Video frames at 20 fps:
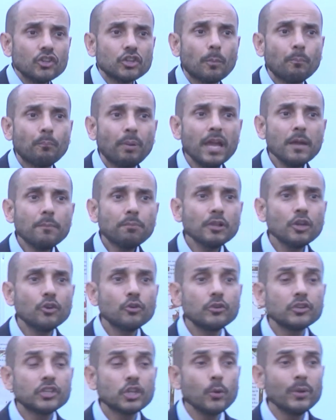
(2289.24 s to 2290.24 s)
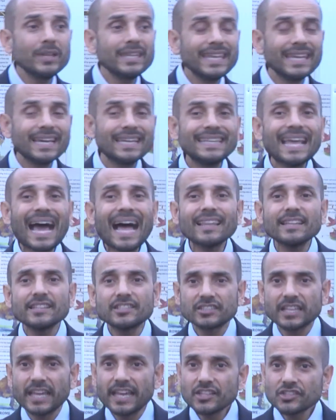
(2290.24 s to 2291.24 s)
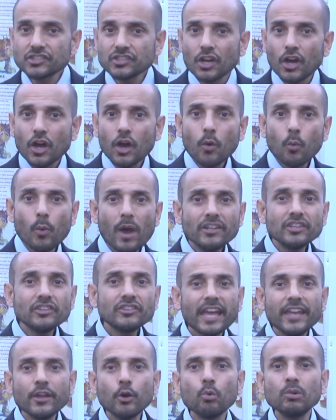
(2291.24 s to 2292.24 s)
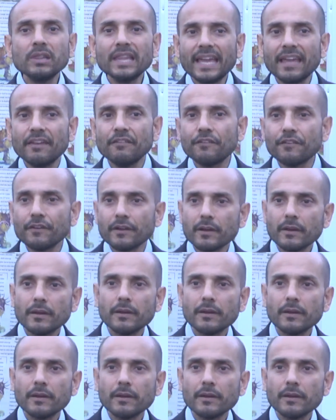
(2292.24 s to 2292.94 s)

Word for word: the people who are doing the analysis, where do they all live?